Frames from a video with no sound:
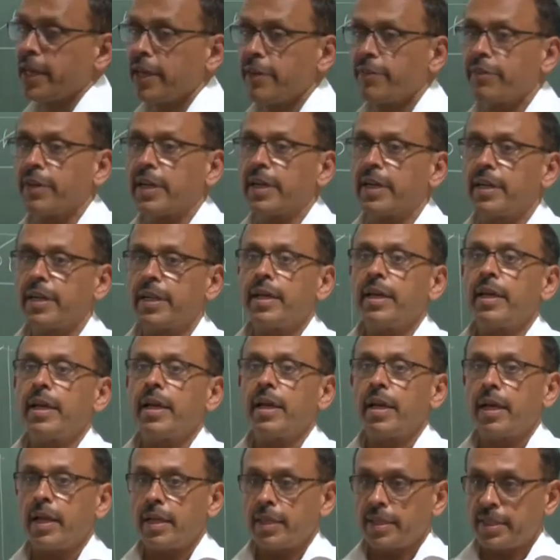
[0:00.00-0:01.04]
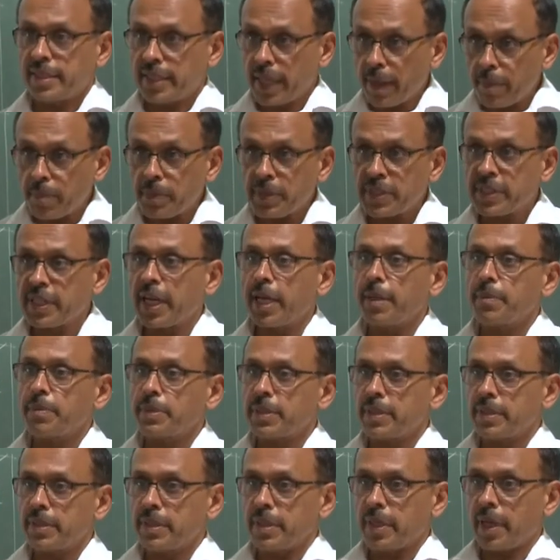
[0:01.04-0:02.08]
different
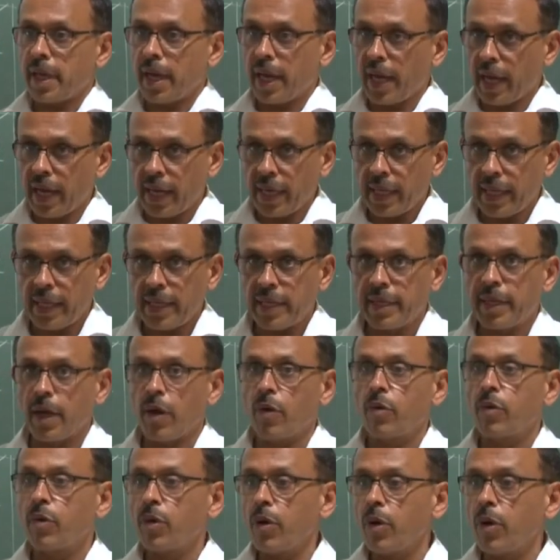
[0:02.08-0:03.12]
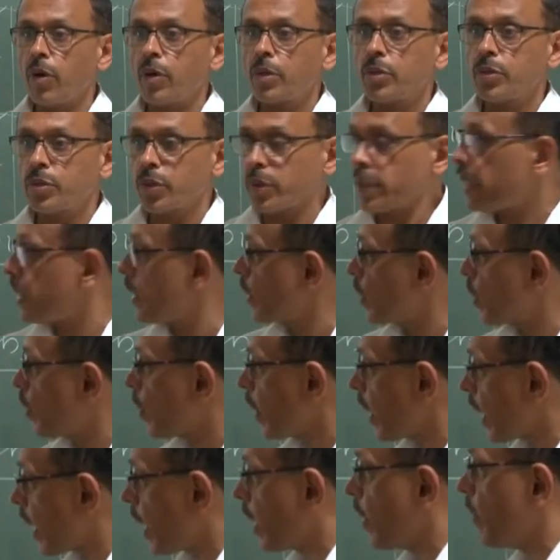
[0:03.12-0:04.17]
stripes I download so that to
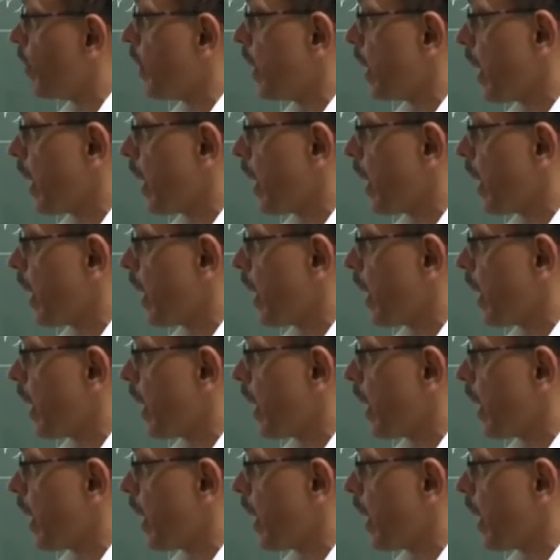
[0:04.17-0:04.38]
recover